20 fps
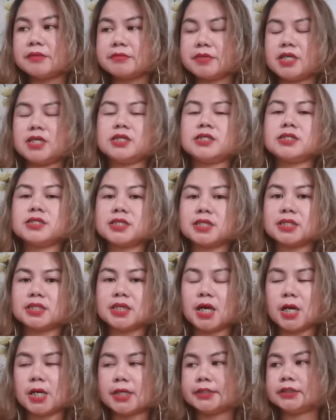is
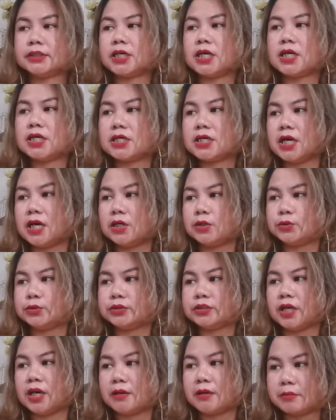Siddhartha
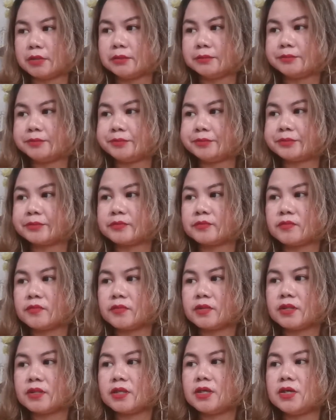Gautama,
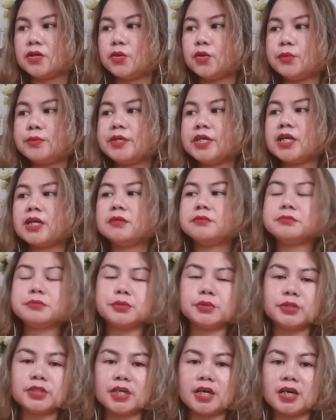who became
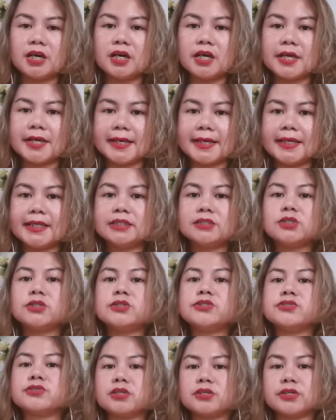Buddha and
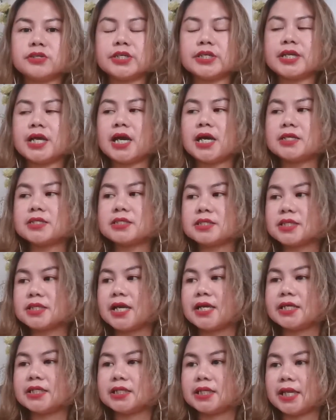considered as the
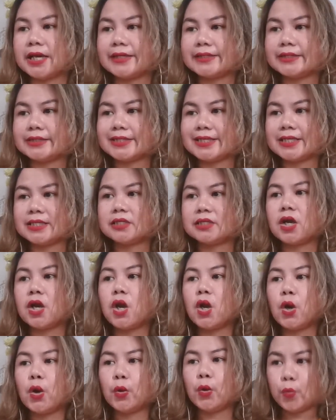enlightened
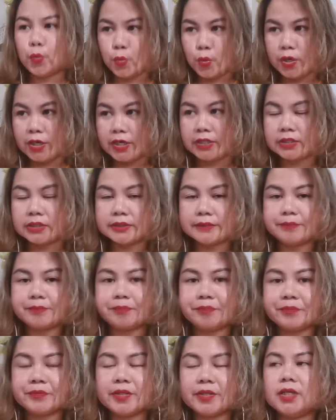one.
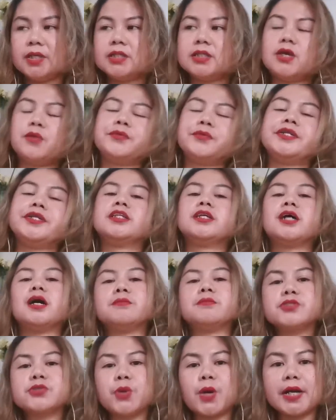Now, when it
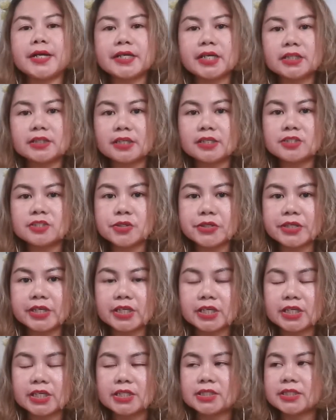comes to architecture in
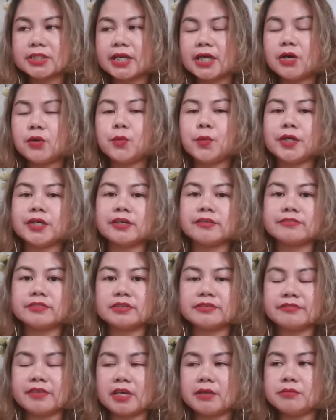India, one of their
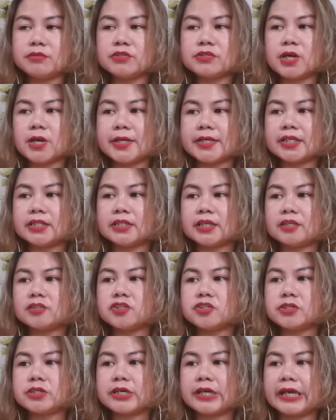famous
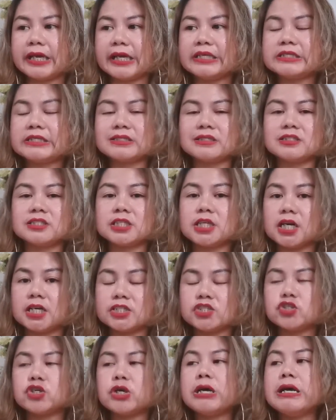architecture is the
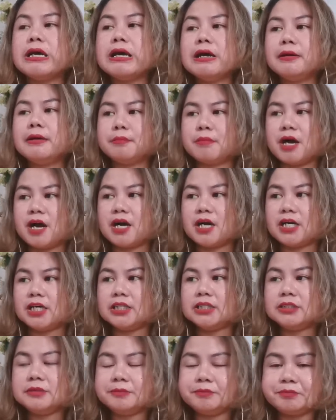Taj
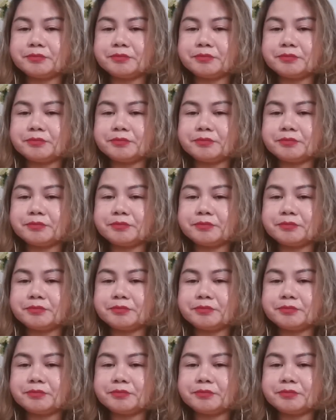Mahal,